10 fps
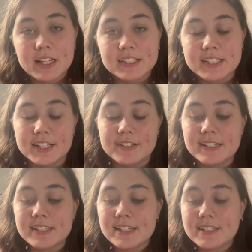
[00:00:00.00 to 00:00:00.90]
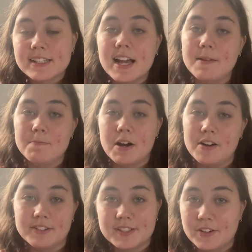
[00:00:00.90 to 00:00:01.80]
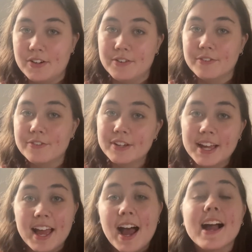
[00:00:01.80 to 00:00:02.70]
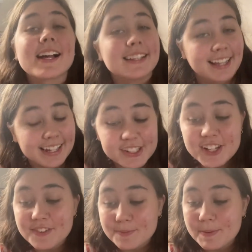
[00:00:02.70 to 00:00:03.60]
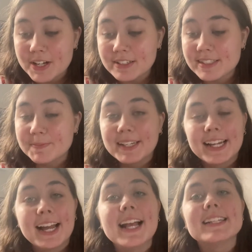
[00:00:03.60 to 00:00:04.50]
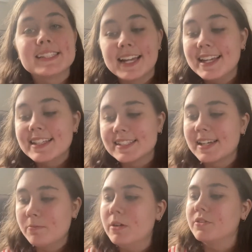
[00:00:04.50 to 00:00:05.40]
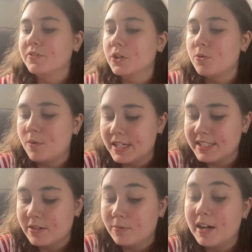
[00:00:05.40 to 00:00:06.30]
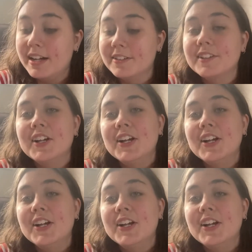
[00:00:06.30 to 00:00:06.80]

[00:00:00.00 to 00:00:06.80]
series and parts of a collection of books, meaning I stay in the same world for quite a while.